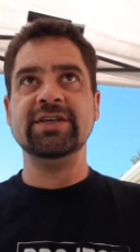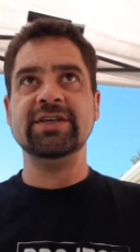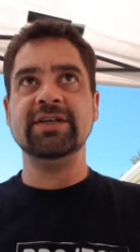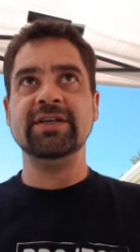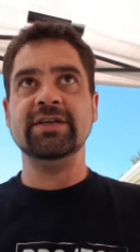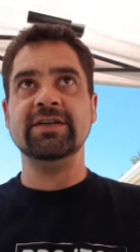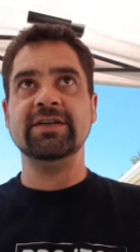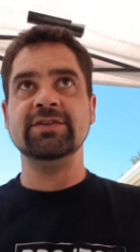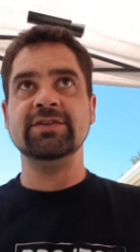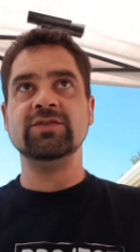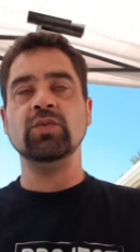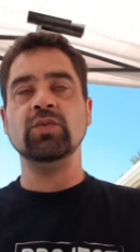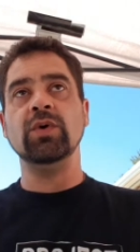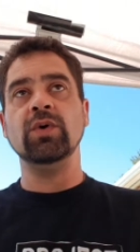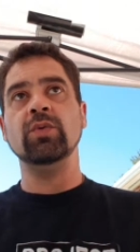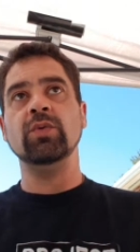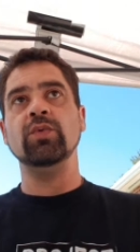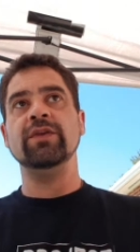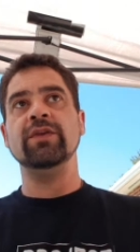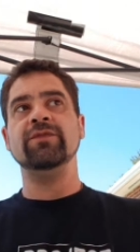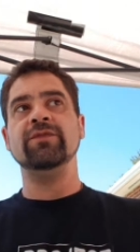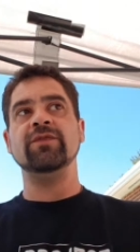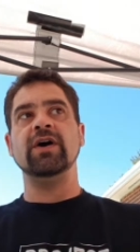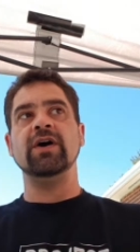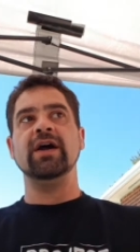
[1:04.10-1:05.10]
is what
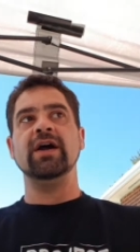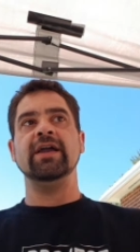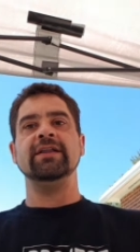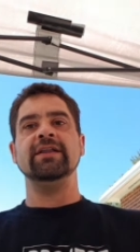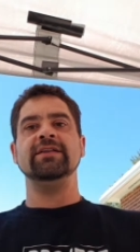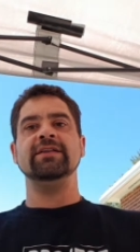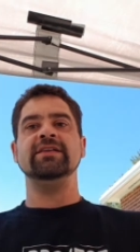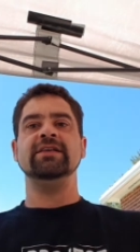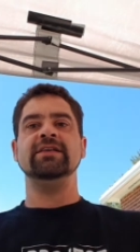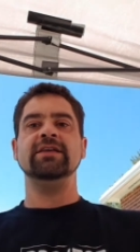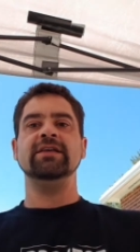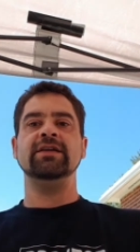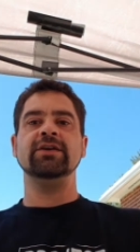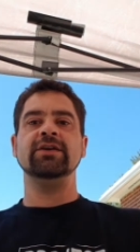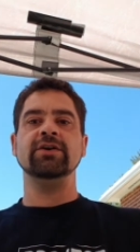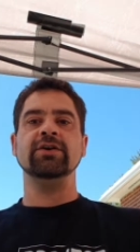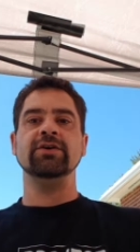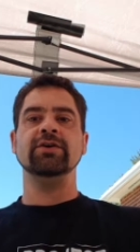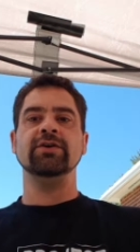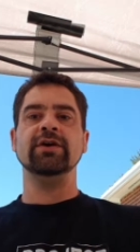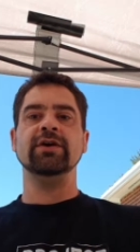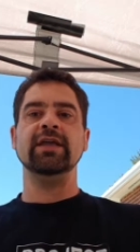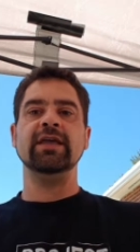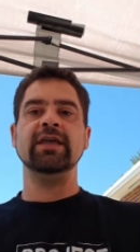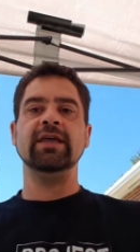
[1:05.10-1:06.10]
we find
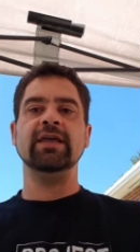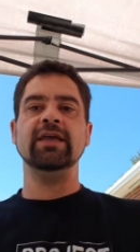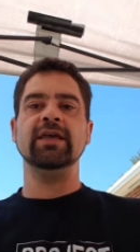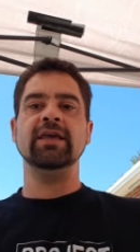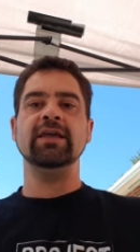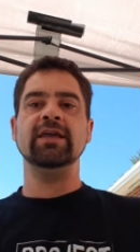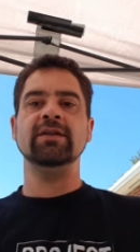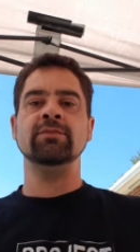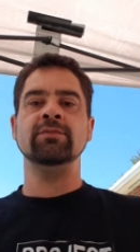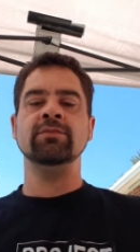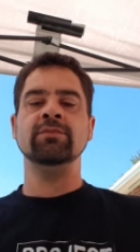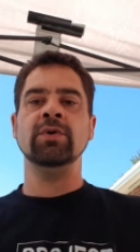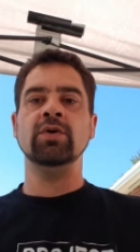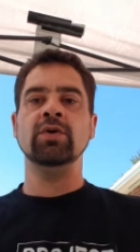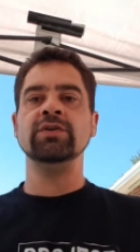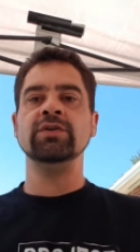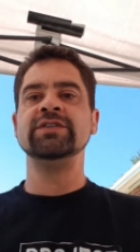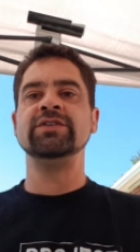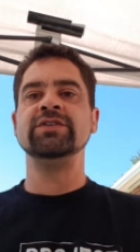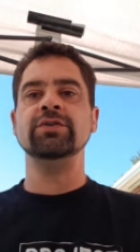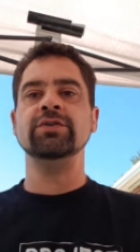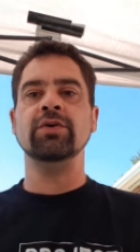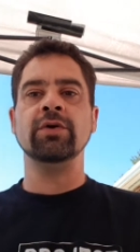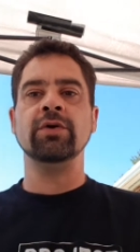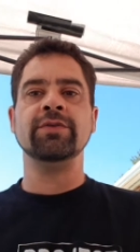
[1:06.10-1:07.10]
here in
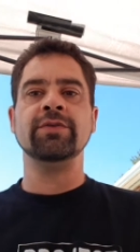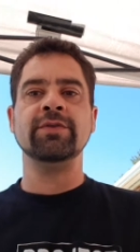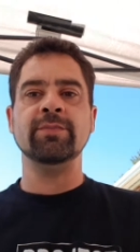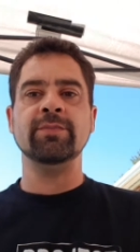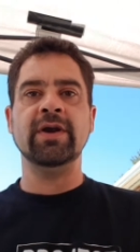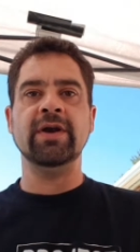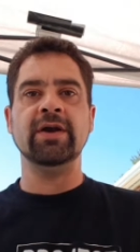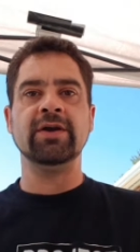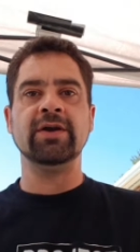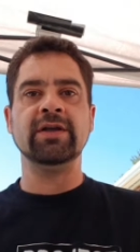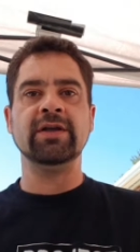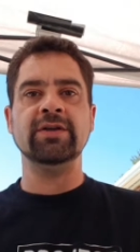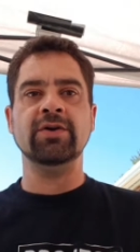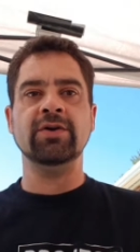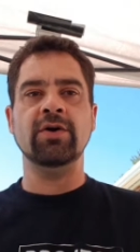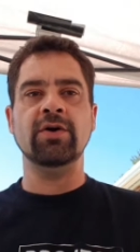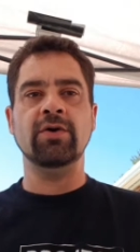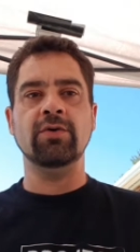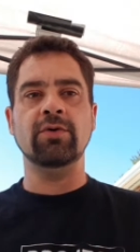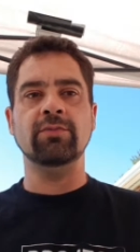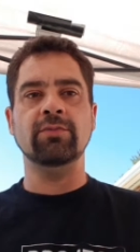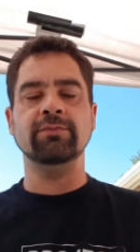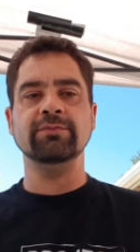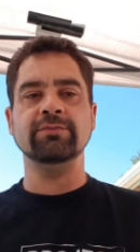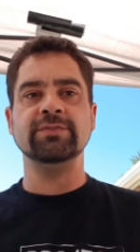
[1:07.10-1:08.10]
most North American
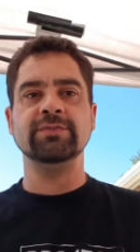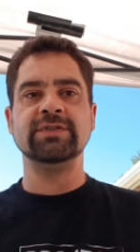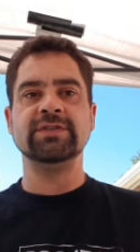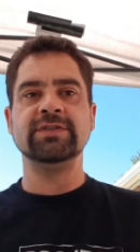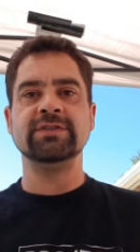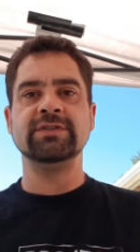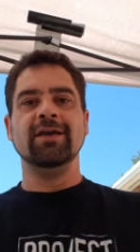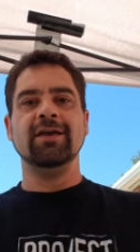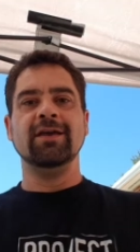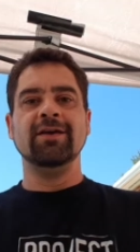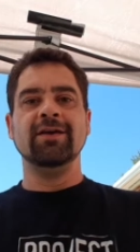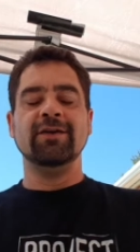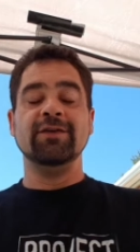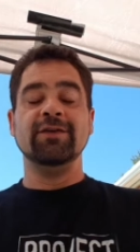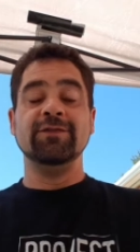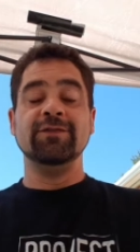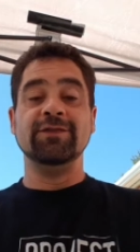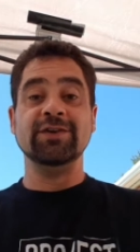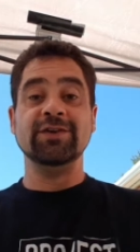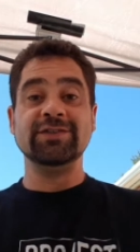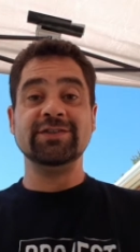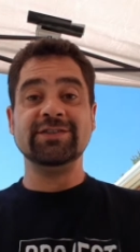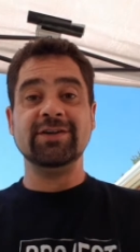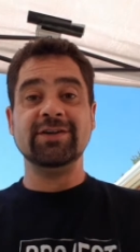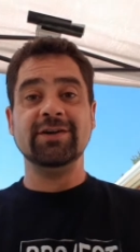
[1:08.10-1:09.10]
homes.
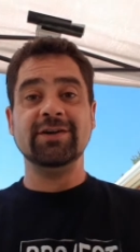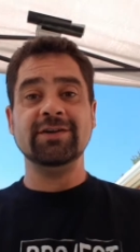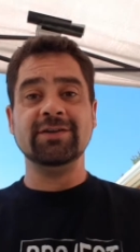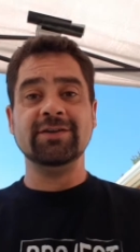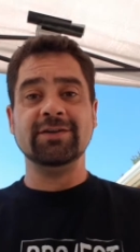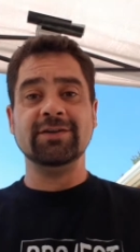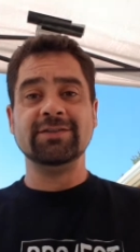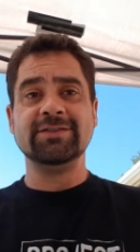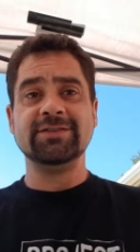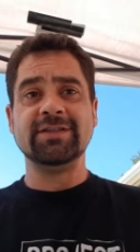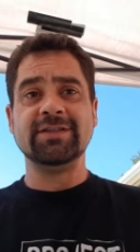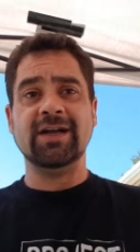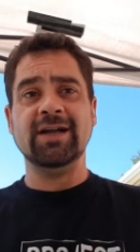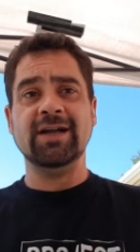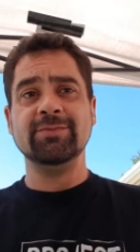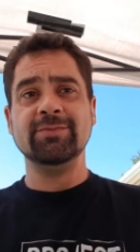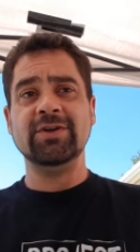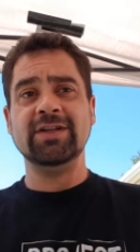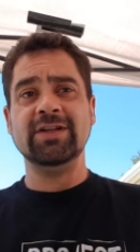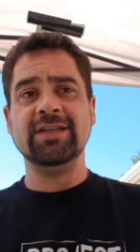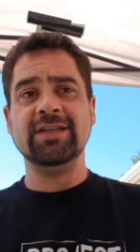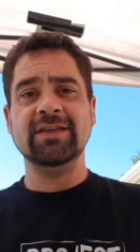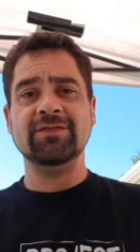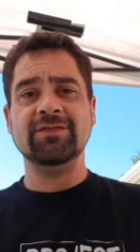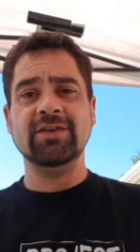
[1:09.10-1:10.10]
For starters, I'm
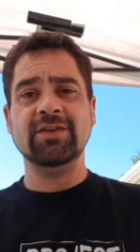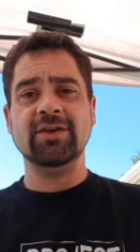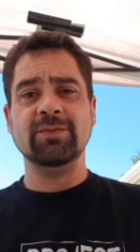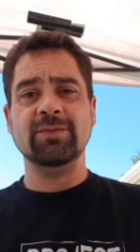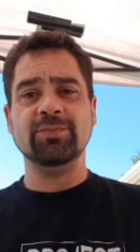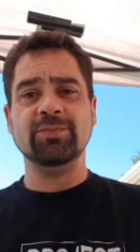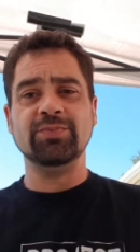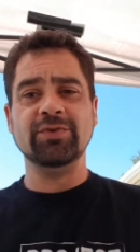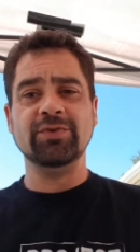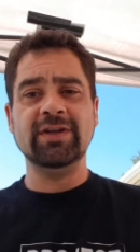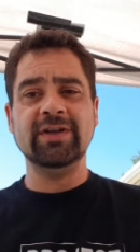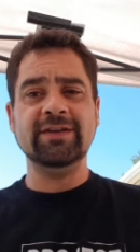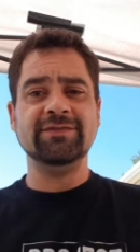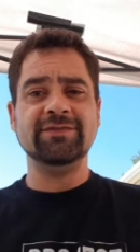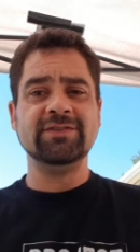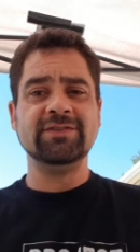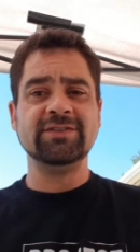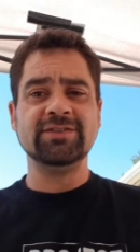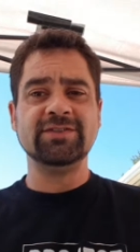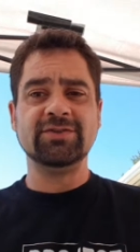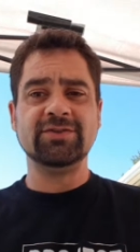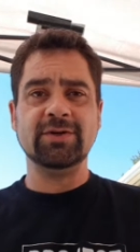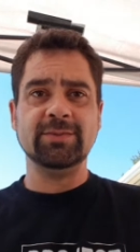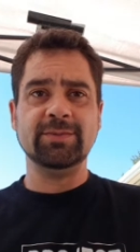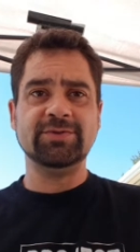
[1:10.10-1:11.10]
going to give you a brief
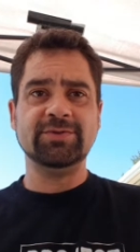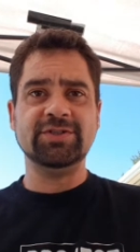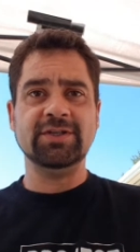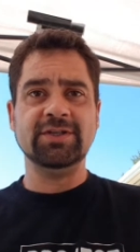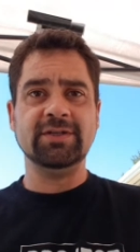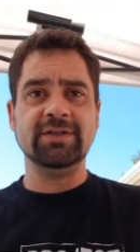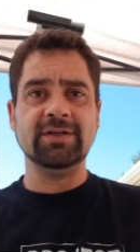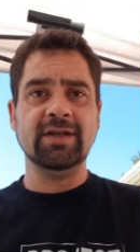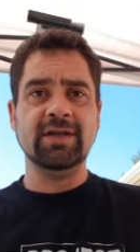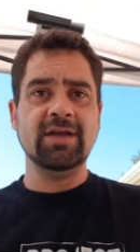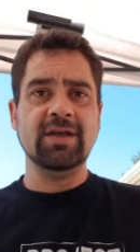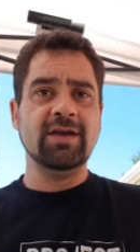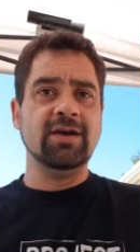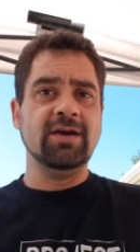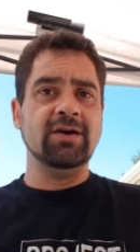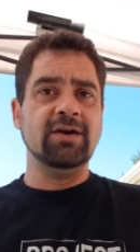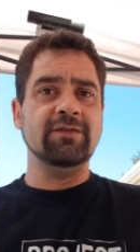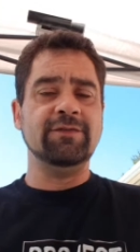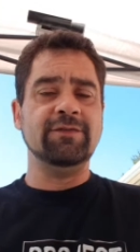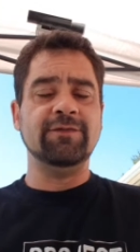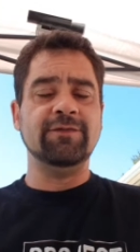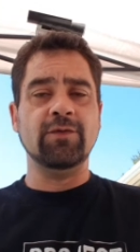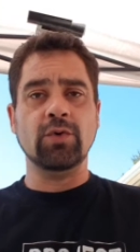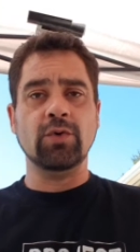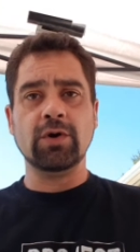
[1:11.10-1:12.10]
description
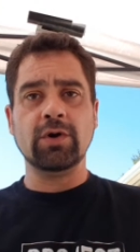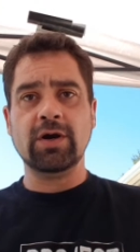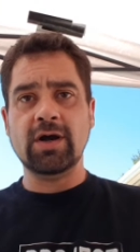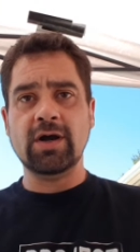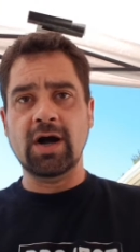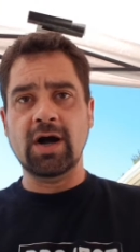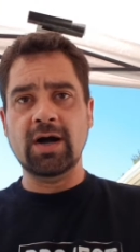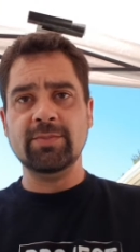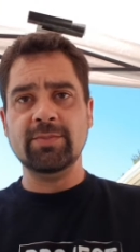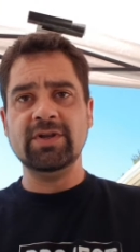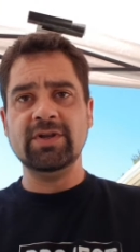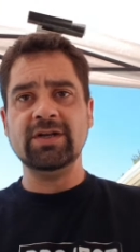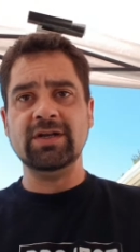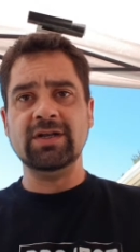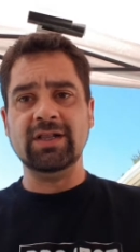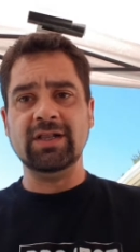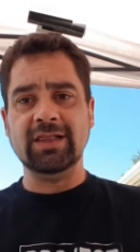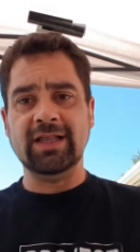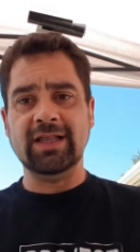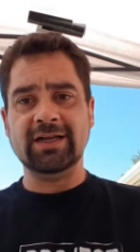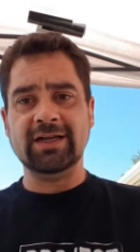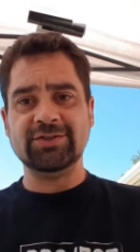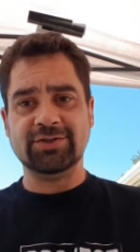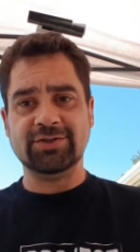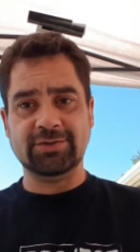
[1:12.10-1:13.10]
of four common
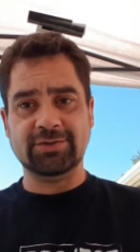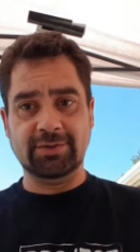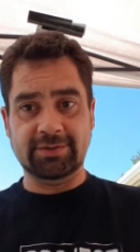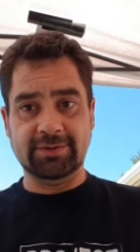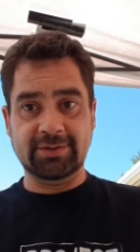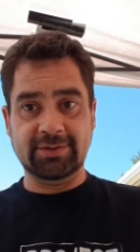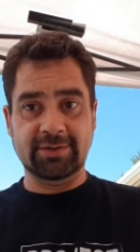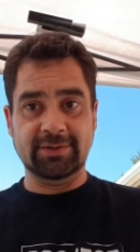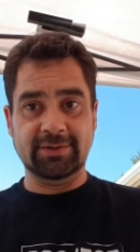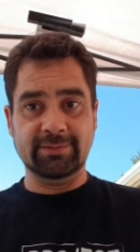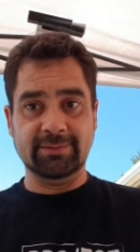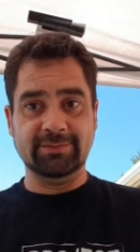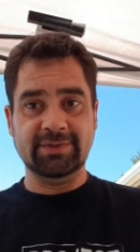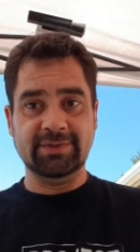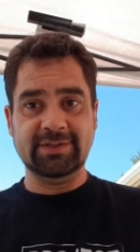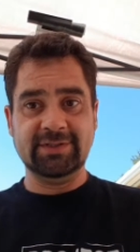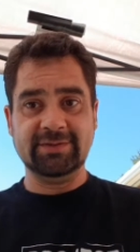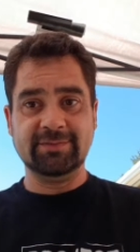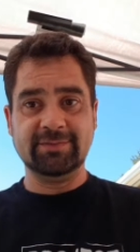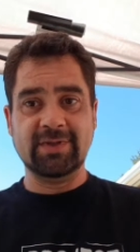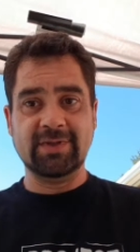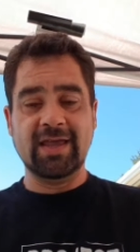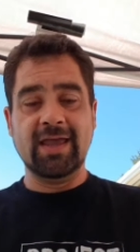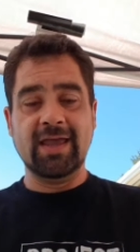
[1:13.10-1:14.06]
electrical terms,